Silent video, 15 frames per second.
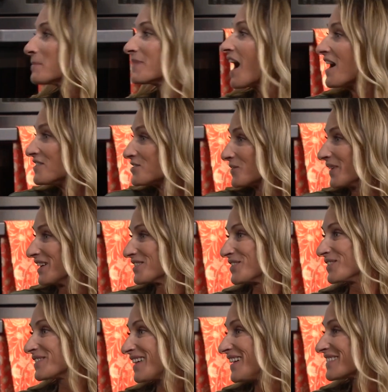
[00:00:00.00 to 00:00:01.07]
not doing
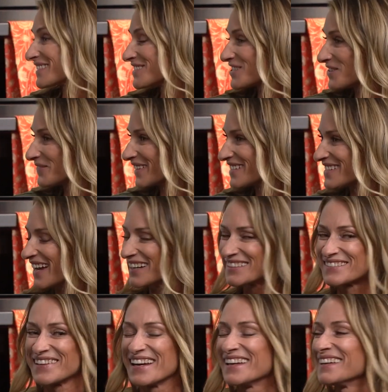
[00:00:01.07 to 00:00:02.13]
2,000 jumping jacks,
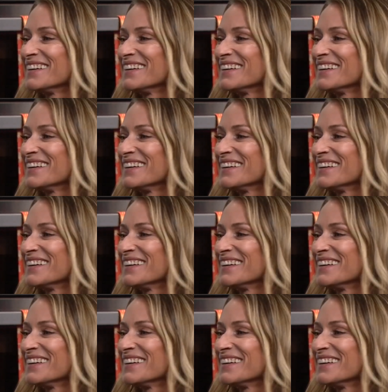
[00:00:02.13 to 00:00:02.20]
right?